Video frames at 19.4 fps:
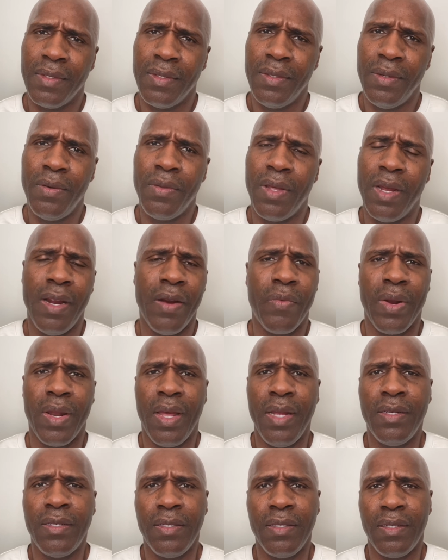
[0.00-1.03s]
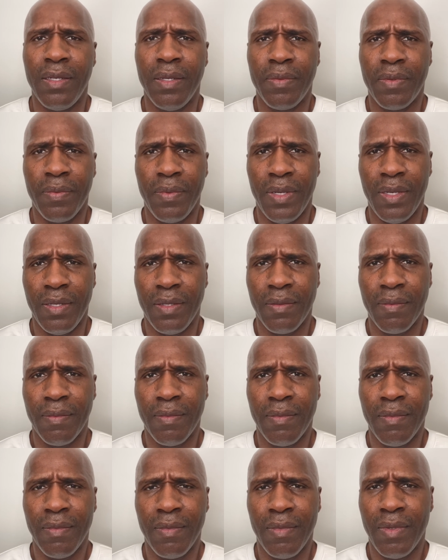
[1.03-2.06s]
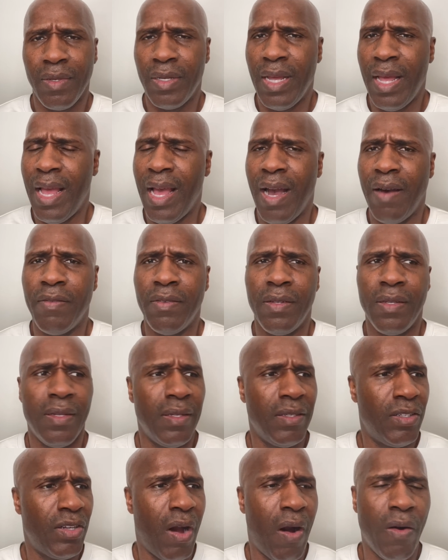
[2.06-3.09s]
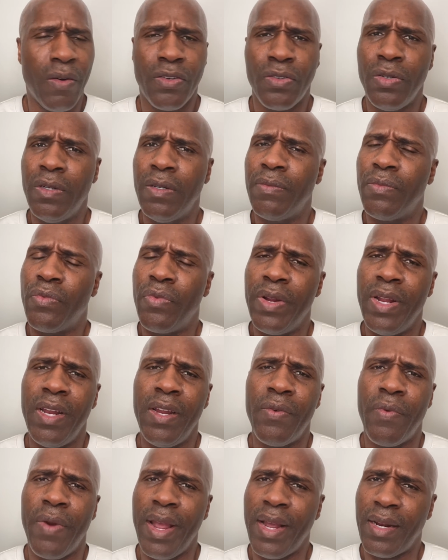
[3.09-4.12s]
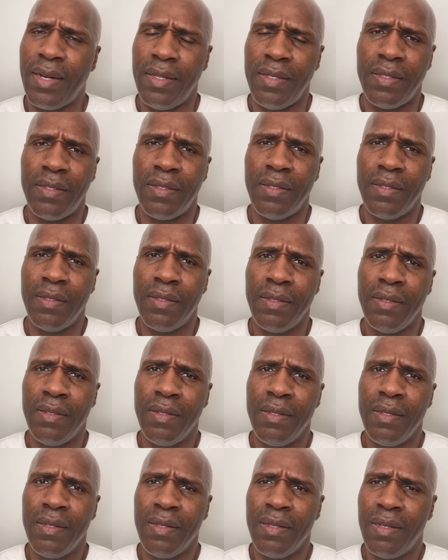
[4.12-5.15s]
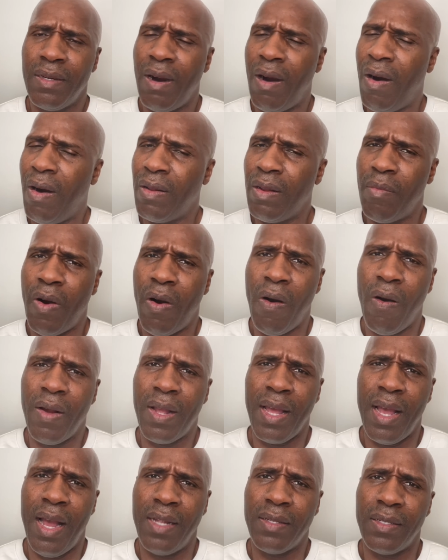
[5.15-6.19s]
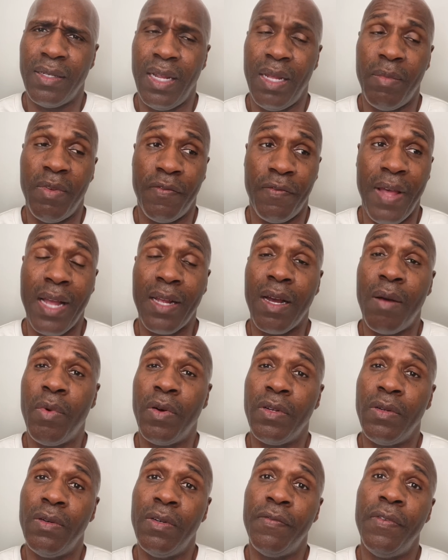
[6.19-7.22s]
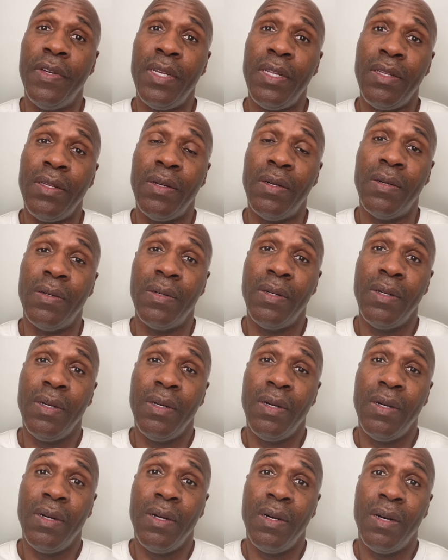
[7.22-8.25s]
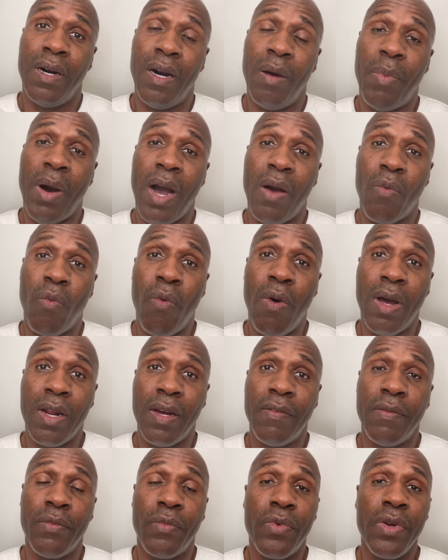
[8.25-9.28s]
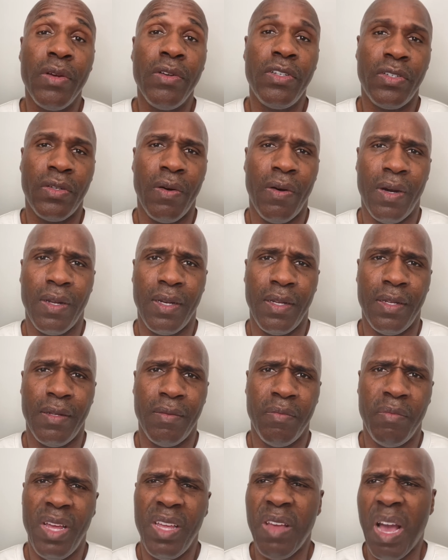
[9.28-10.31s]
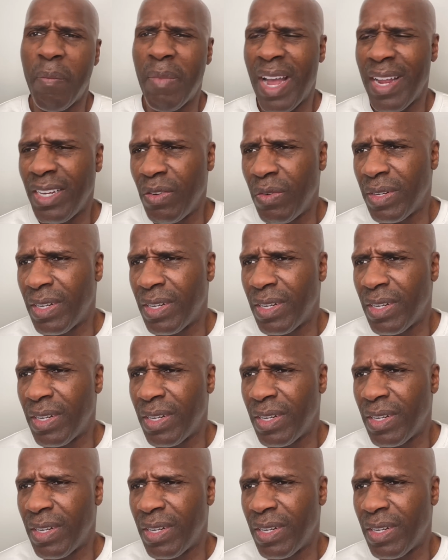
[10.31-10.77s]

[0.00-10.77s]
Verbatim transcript: who they're in relationships with, have talked to them really reckless call them all kinds of names. In fact, I'm going to do a video about one of them real shortly. May, I might do